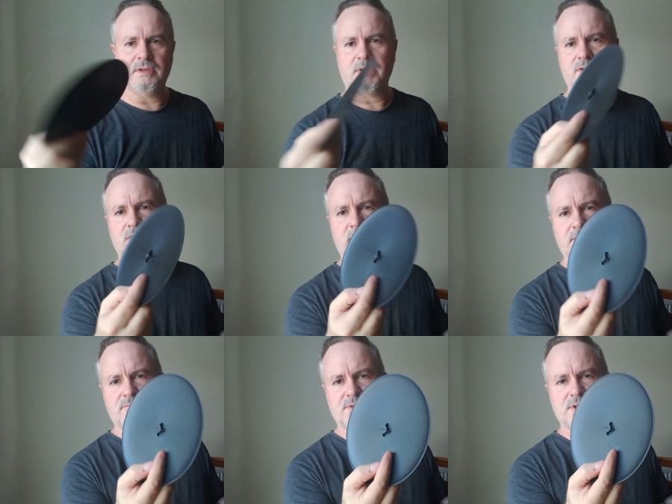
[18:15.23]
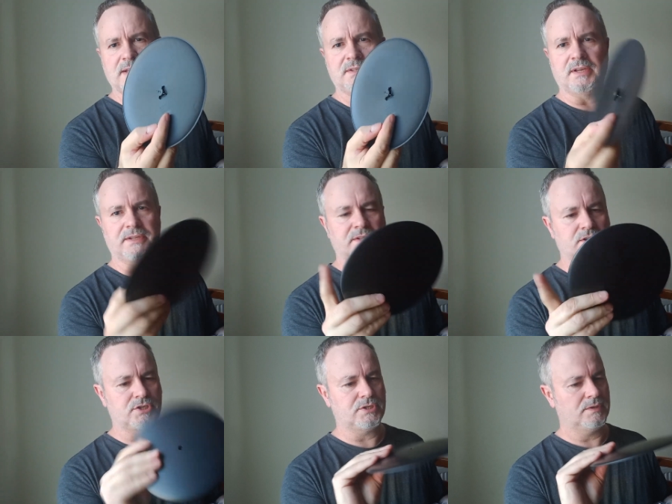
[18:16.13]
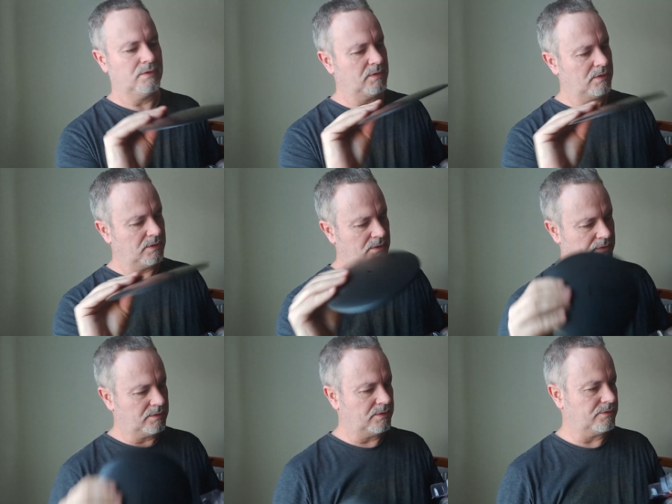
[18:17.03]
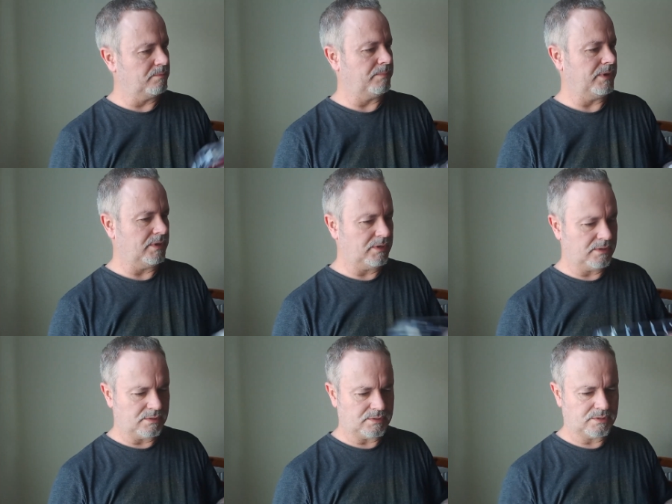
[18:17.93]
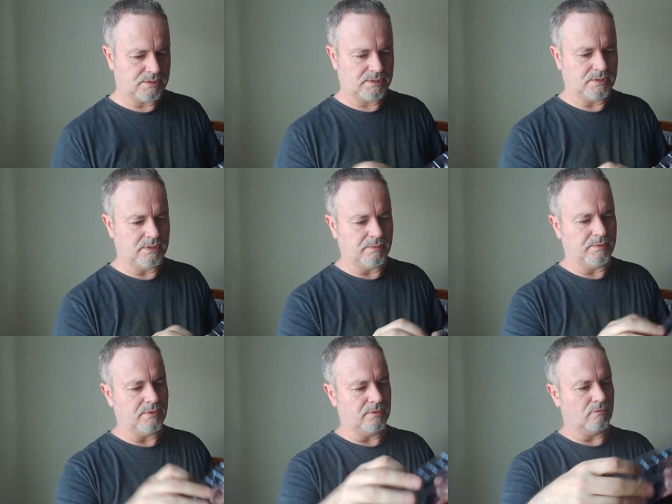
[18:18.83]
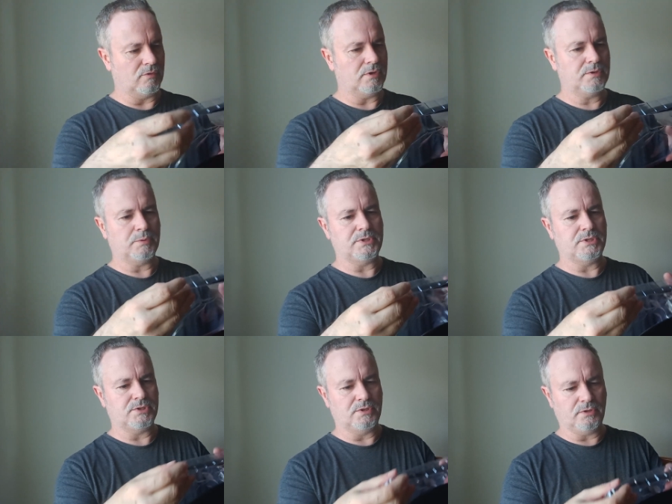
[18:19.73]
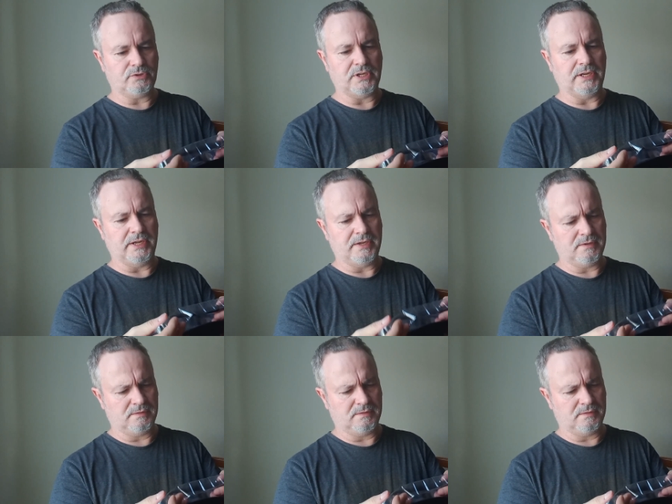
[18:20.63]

a giant satellite dish. There's the base. Now we've got the rod, which is not clear.